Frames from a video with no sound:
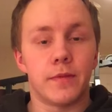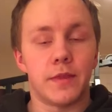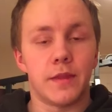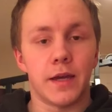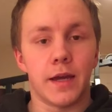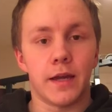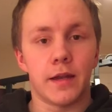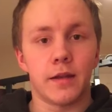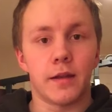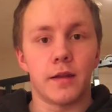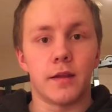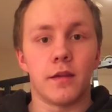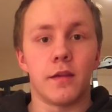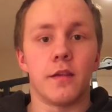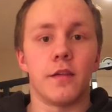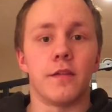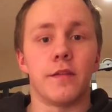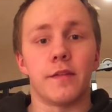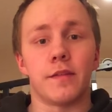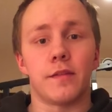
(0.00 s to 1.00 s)
that
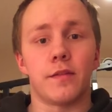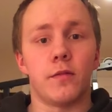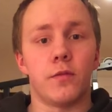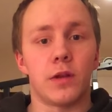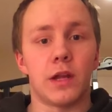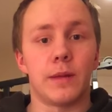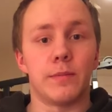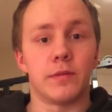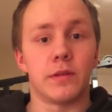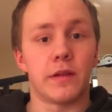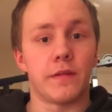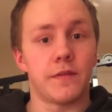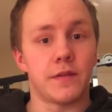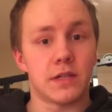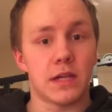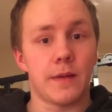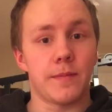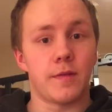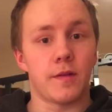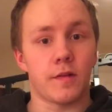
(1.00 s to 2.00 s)
is what I believe the
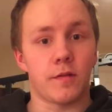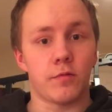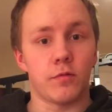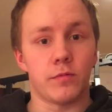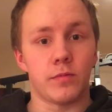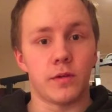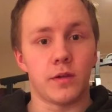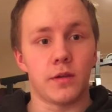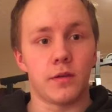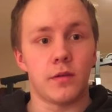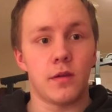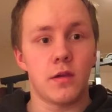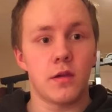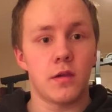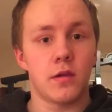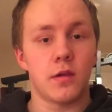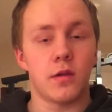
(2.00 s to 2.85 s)
top six will be.